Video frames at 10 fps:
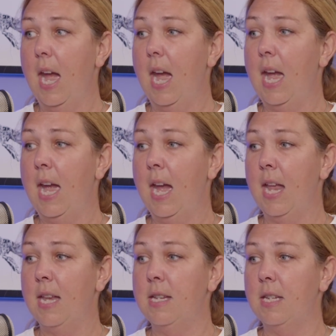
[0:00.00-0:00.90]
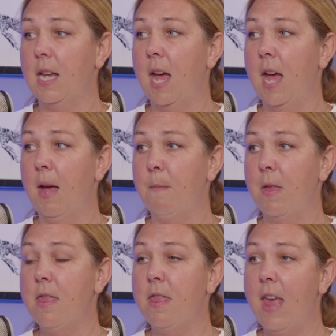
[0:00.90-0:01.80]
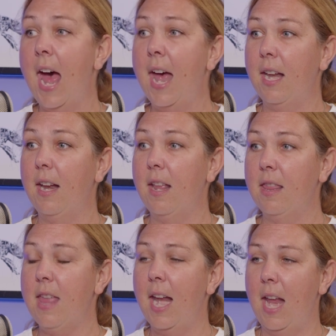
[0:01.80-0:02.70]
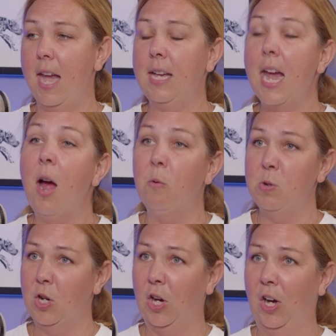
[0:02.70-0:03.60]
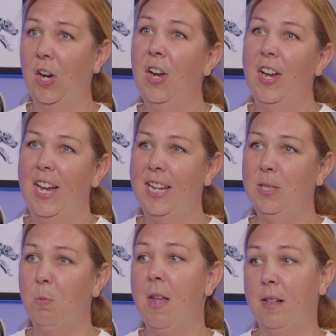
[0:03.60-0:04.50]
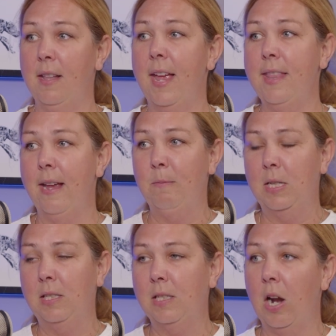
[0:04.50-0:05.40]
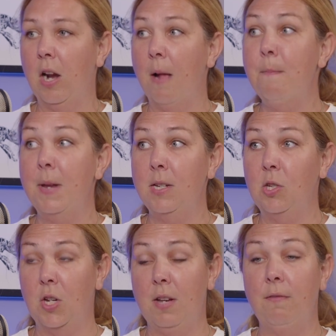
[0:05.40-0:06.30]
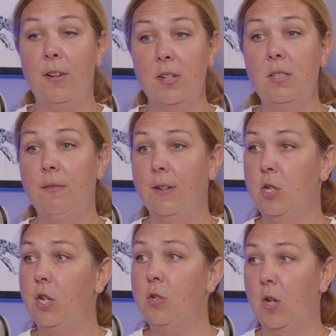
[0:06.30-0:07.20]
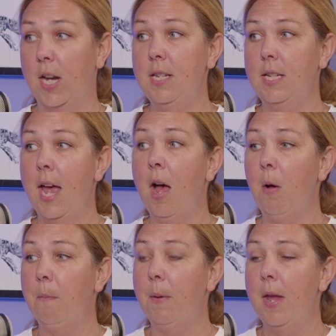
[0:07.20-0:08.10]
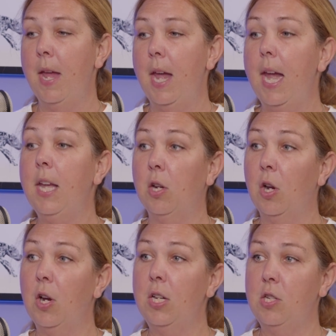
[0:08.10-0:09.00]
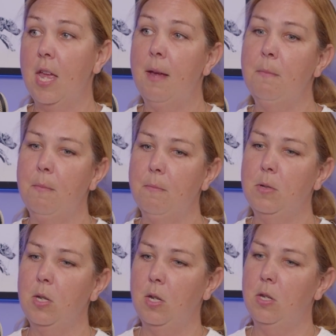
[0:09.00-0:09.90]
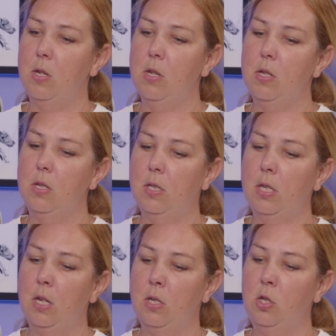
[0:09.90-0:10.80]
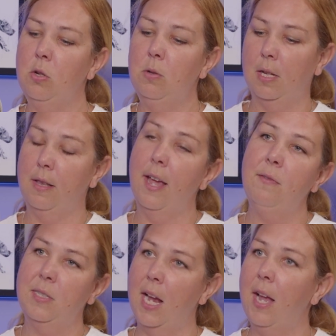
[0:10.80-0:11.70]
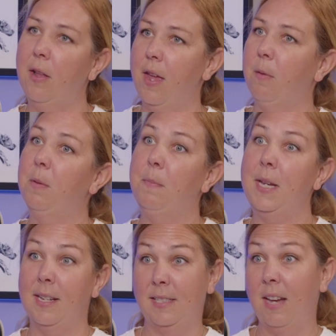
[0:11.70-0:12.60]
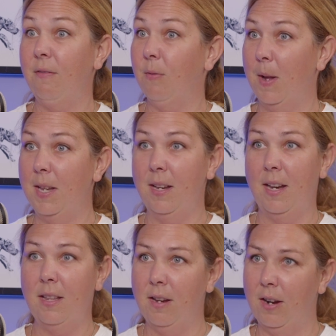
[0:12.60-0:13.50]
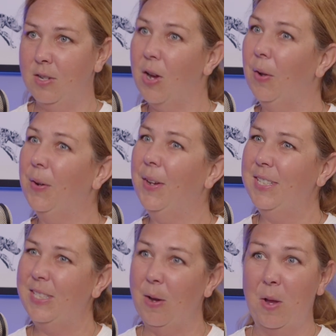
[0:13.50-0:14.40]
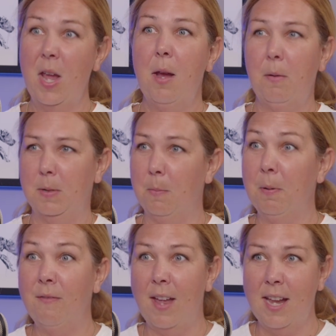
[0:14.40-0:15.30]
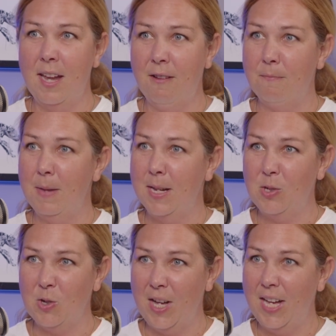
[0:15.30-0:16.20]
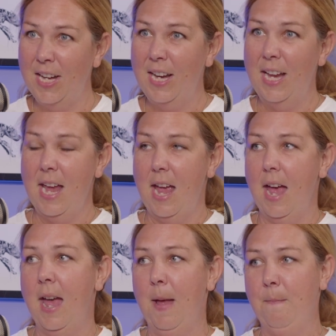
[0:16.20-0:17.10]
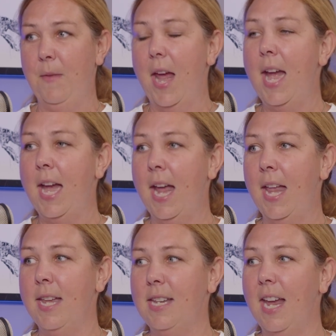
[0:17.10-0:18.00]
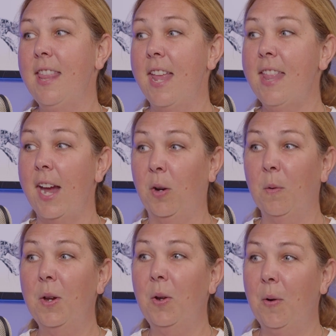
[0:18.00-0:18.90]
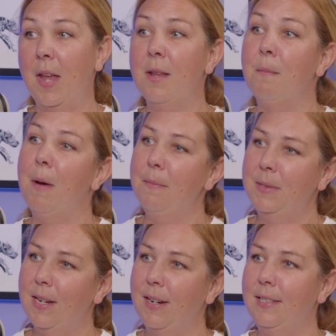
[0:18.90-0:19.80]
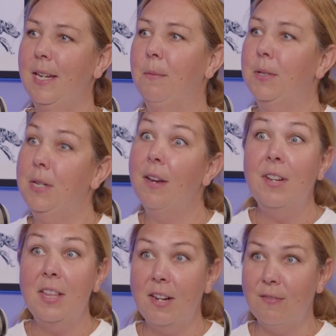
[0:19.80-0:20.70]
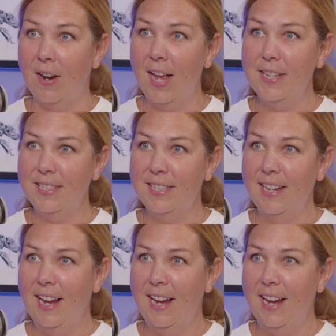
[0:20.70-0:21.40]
And um, that that encounter is what led them to start a ministry first for children to help encourage them to to choose a lifestyle that would be a safe one in their adulthood. So it was a preventative ministry. Um, and then that grew, and the mom started saying, Well, do you have anything for us?